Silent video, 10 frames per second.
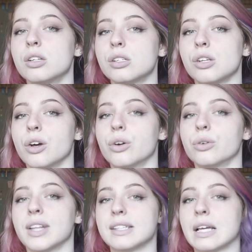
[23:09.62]

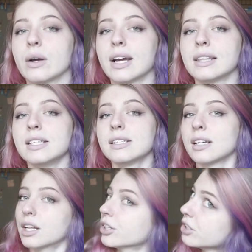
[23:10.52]
So that's how I got these
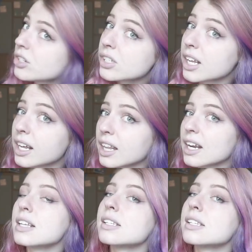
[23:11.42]
colors. And I let it